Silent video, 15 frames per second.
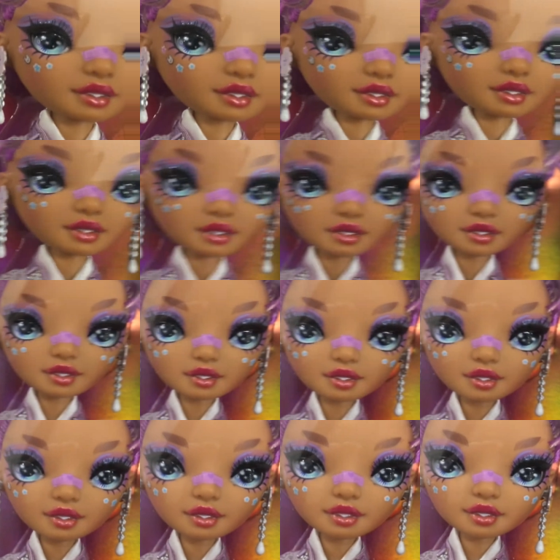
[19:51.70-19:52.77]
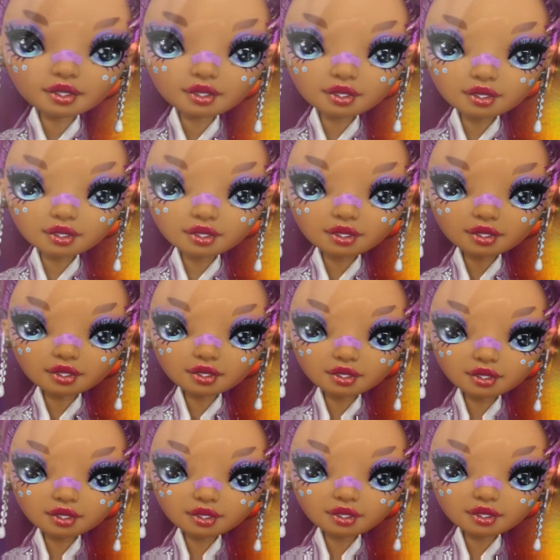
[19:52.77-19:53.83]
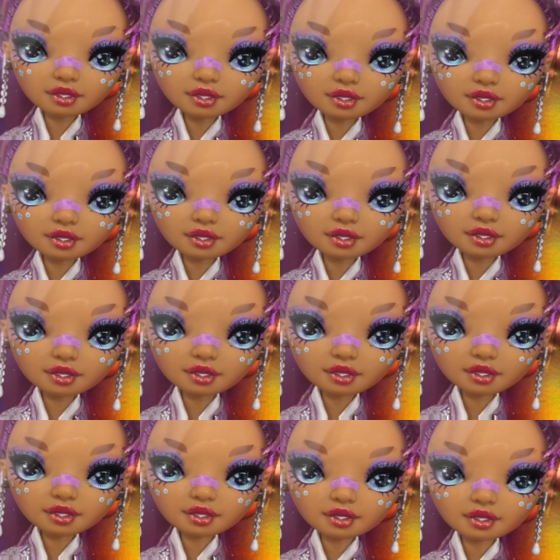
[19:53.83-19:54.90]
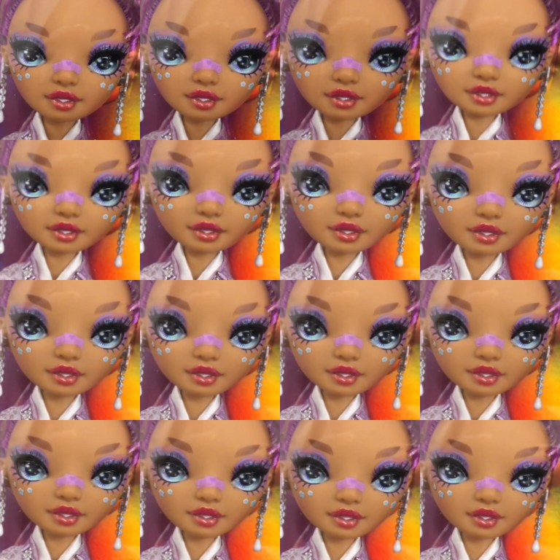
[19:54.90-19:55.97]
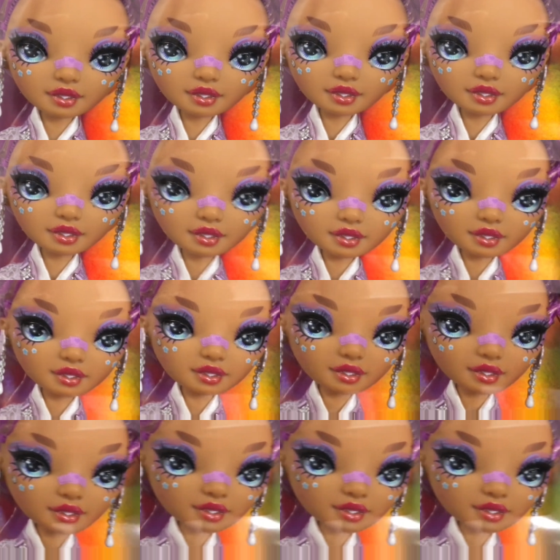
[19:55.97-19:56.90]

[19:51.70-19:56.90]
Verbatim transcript: I have to look at her eyes really close here. Yeah, I love her eye color too with that hair